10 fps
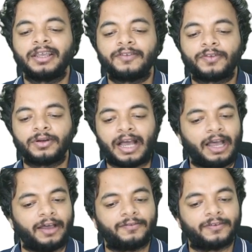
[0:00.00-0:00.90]
if you
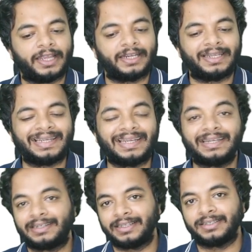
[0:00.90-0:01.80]
have any
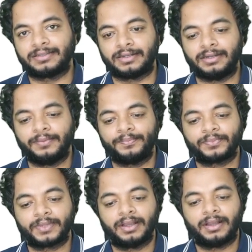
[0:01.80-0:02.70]
integer,